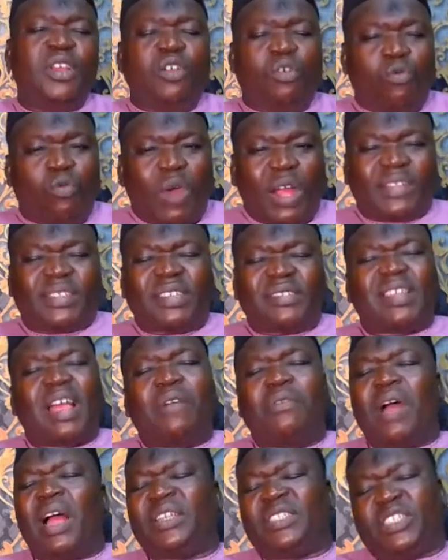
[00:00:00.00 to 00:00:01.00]
what is
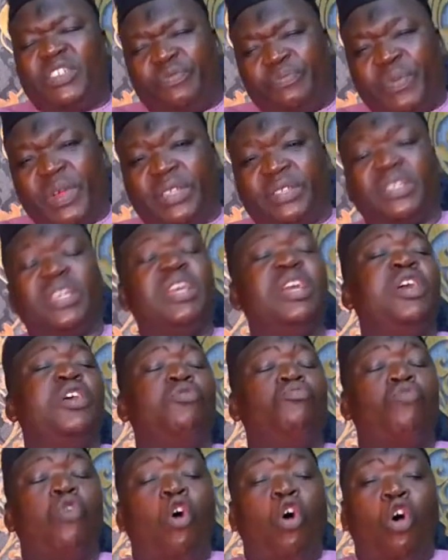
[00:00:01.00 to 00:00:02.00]
our achievement
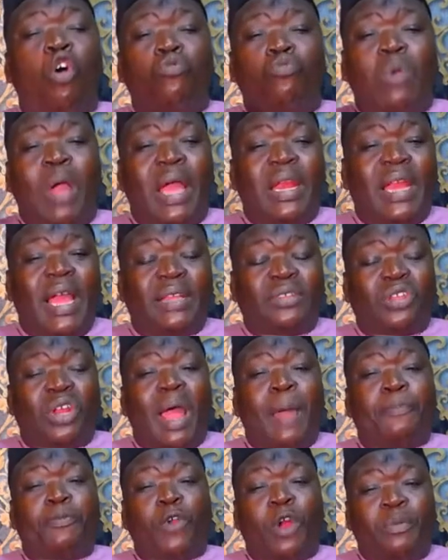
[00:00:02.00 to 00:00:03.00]
gbogbo
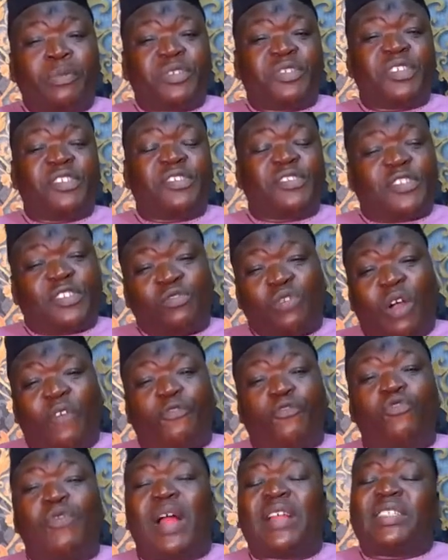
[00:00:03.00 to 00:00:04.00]
electoral promises ti won
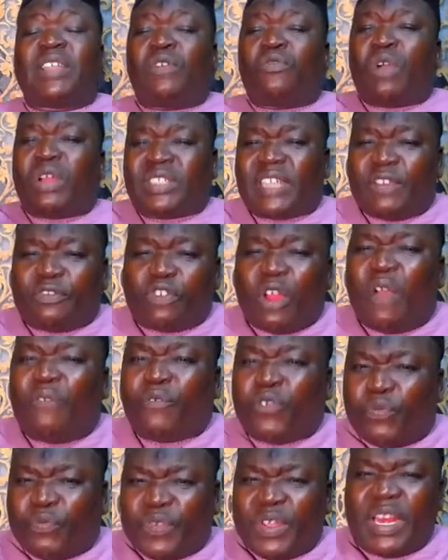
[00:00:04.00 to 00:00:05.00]
fun wa se won te
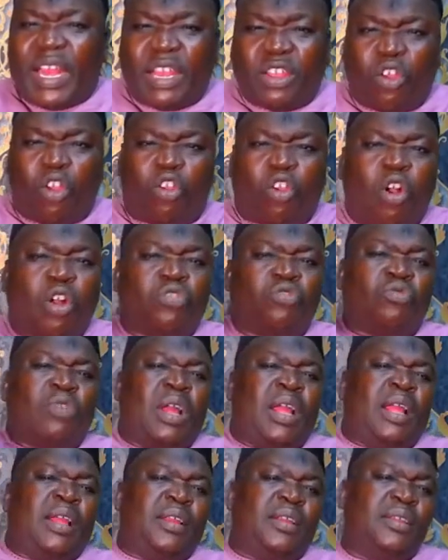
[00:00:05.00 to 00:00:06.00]
don fulfill e yo kon nu e